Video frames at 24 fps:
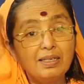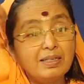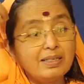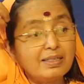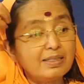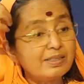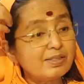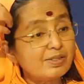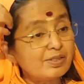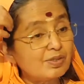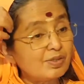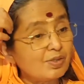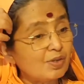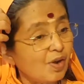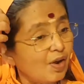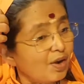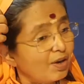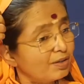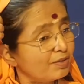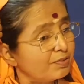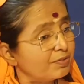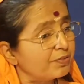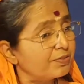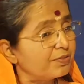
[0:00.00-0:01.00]
is
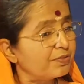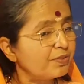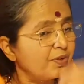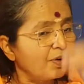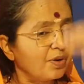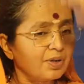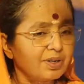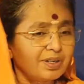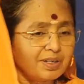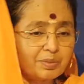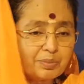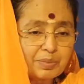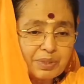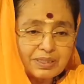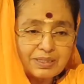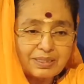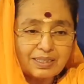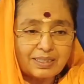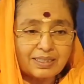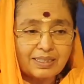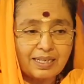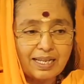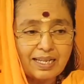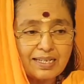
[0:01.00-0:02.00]
not for
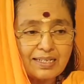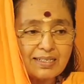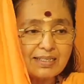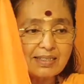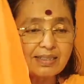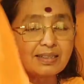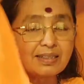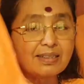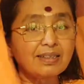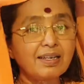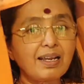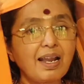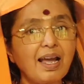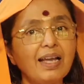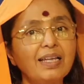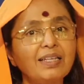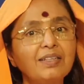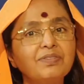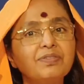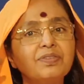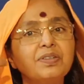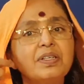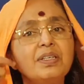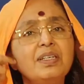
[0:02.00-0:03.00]
limited ends in
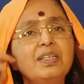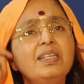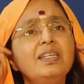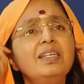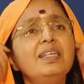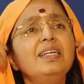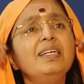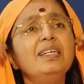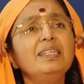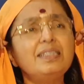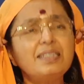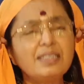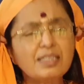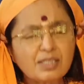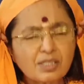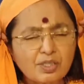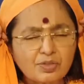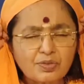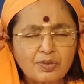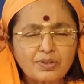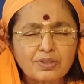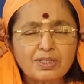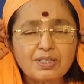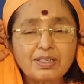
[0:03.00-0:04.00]
life, it is
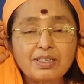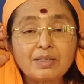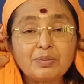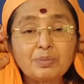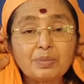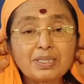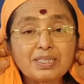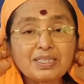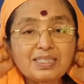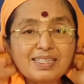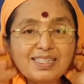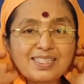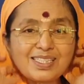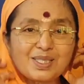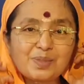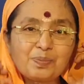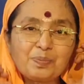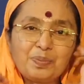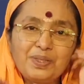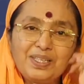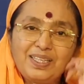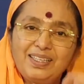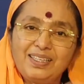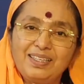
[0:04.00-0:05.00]
for the limitless
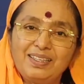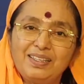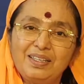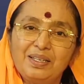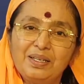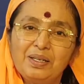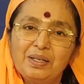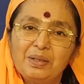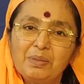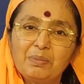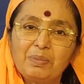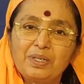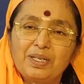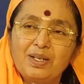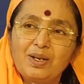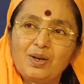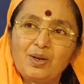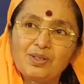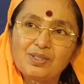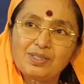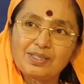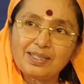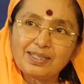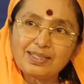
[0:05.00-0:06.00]
being,
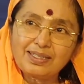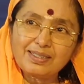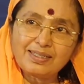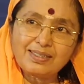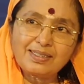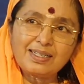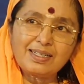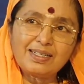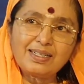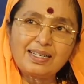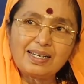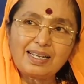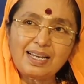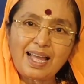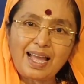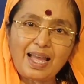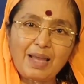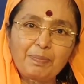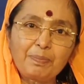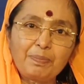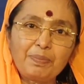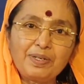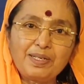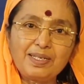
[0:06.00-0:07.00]
because the eternal
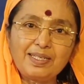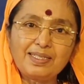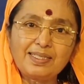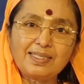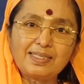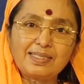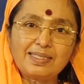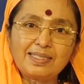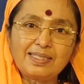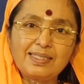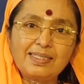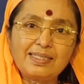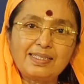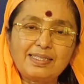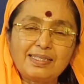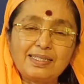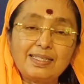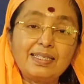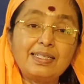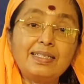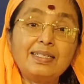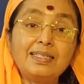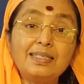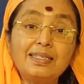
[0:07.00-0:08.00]
happiness is
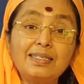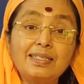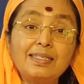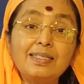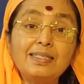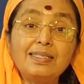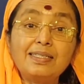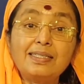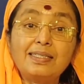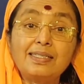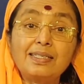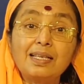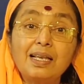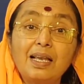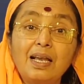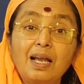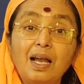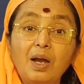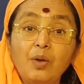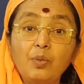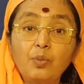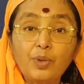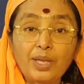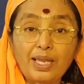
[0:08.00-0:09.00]
in His
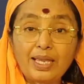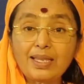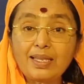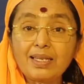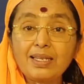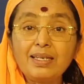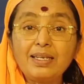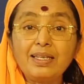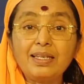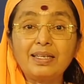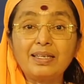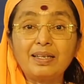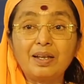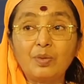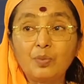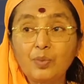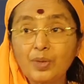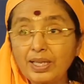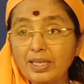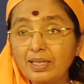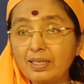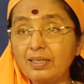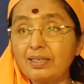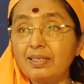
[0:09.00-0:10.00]
awakening
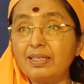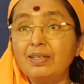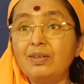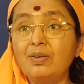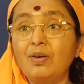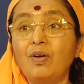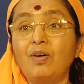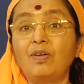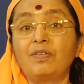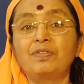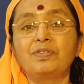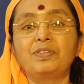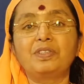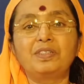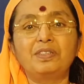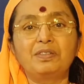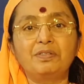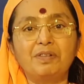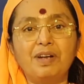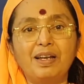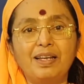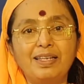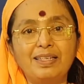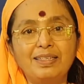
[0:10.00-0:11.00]
of the
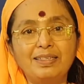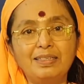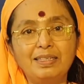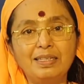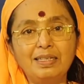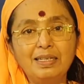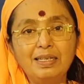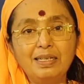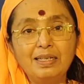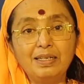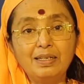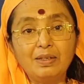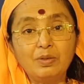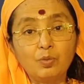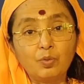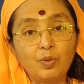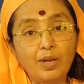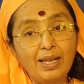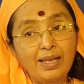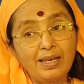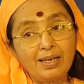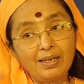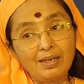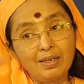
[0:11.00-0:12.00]
divine.
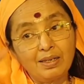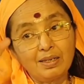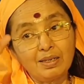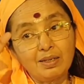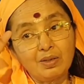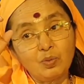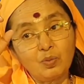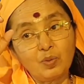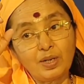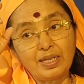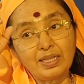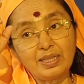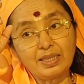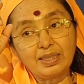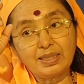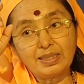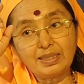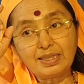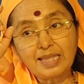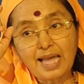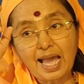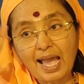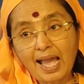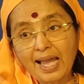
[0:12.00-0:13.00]
Well, when
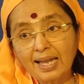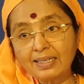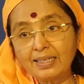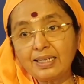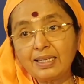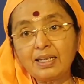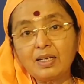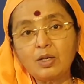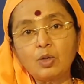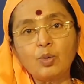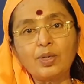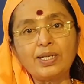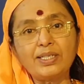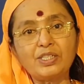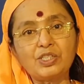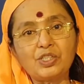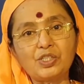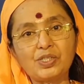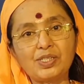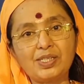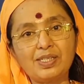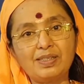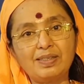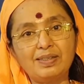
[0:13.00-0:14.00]
that
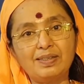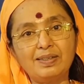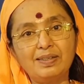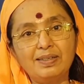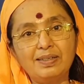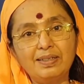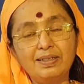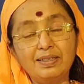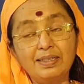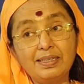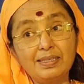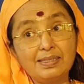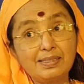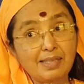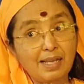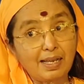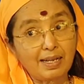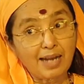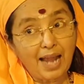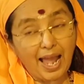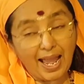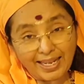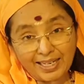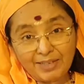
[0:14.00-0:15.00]
equation is
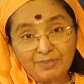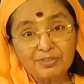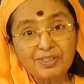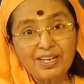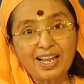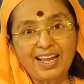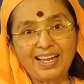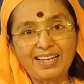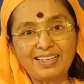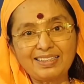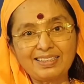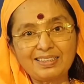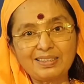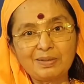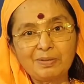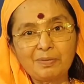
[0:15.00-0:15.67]
arrived at,